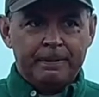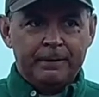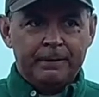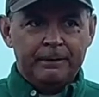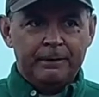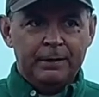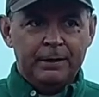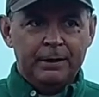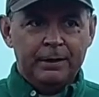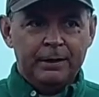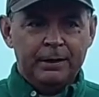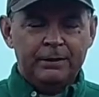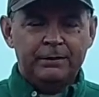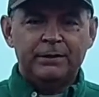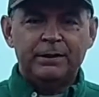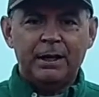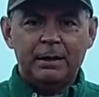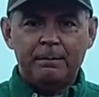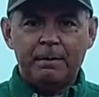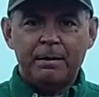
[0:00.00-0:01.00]
the
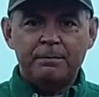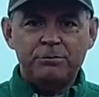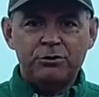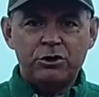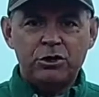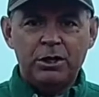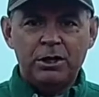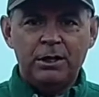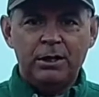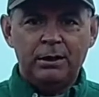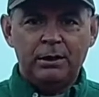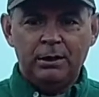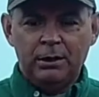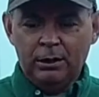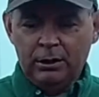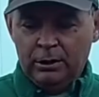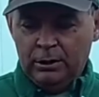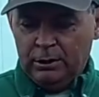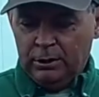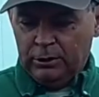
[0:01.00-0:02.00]
Cmmg
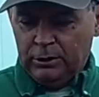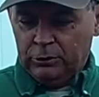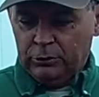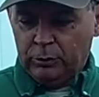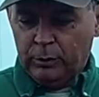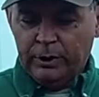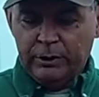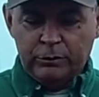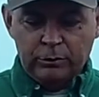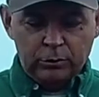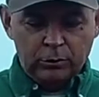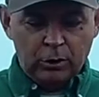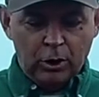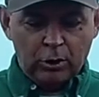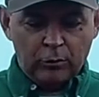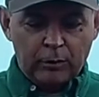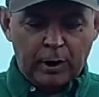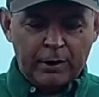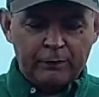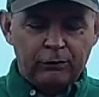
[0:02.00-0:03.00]
22 long
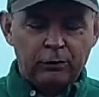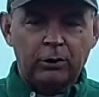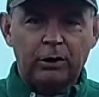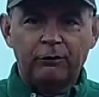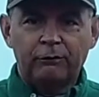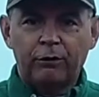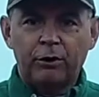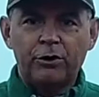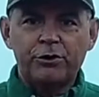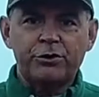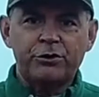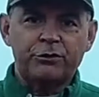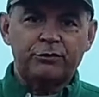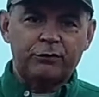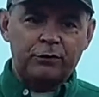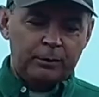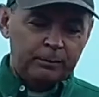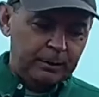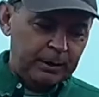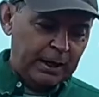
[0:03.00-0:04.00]
rifle conversions
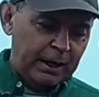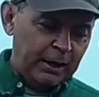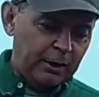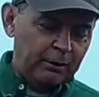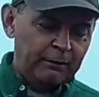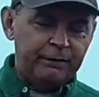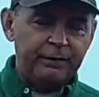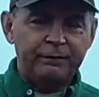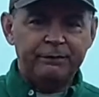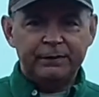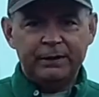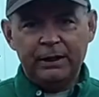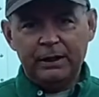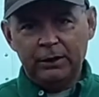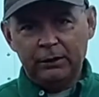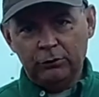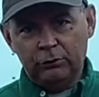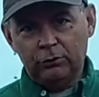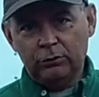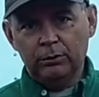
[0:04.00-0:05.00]
from an
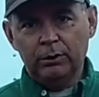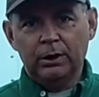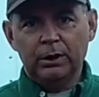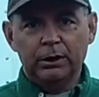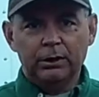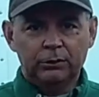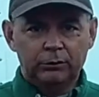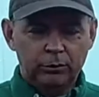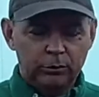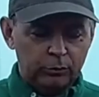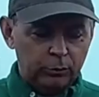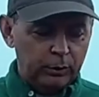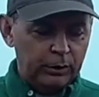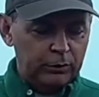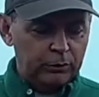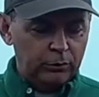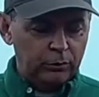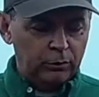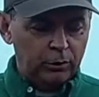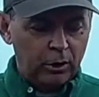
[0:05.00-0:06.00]
AR15 to a
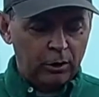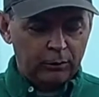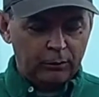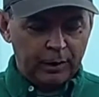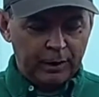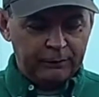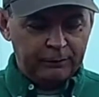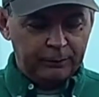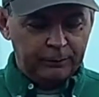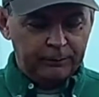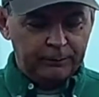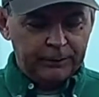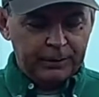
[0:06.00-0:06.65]
22 long rifle,